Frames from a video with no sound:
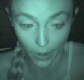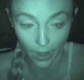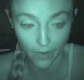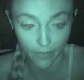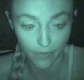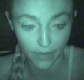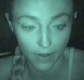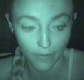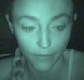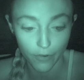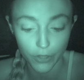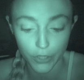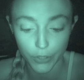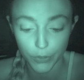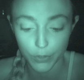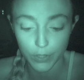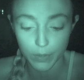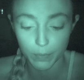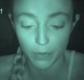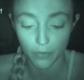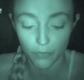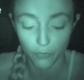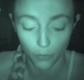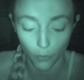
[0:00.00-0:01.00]
I've never
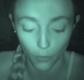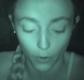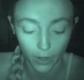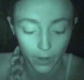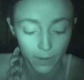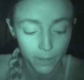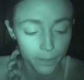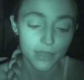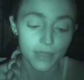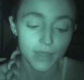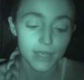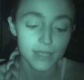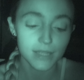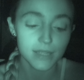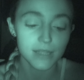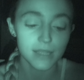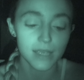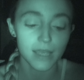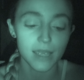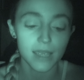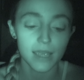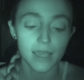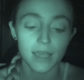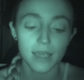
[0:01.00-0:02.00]
used before. This
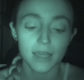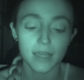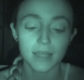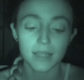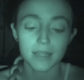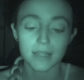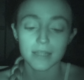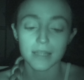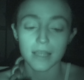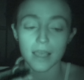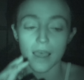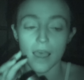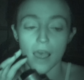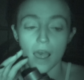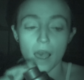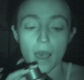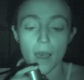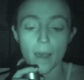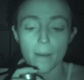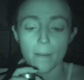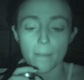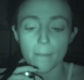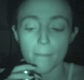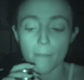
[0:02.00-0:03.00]
is
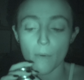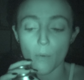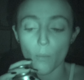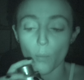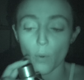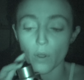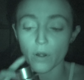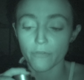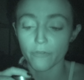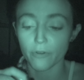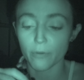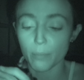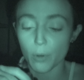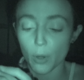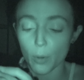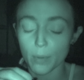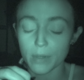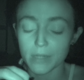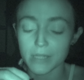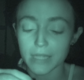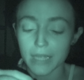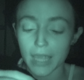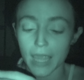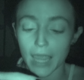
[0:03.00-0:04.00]
um, one from
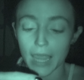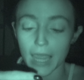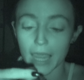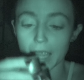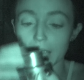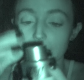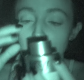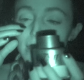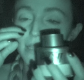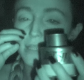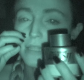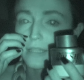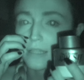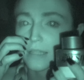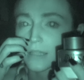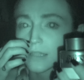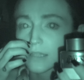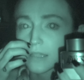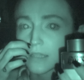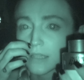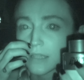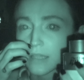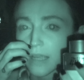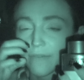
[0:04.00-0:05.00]
Urban Decay.
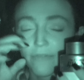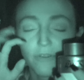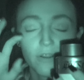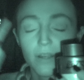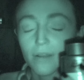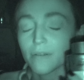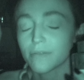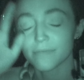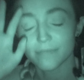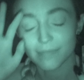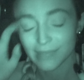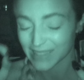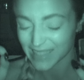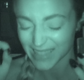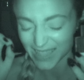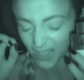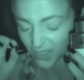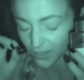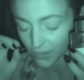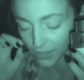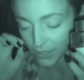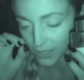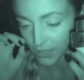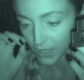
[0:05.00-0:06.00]
It's, I forget.
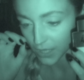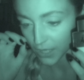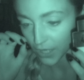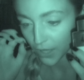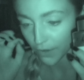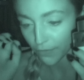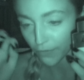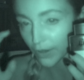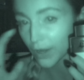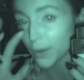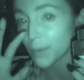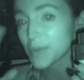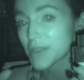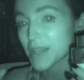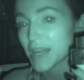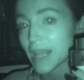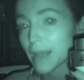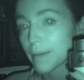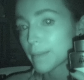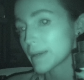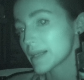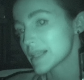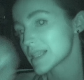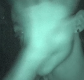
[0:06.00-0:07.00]
I forget what the
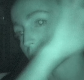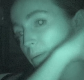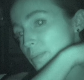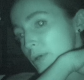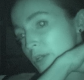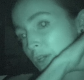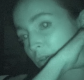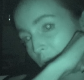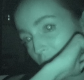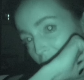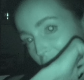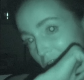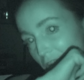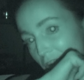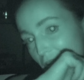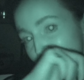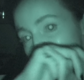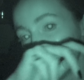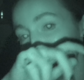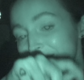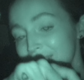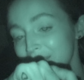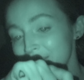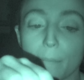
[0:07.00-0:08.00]
name is. I'll put it right here.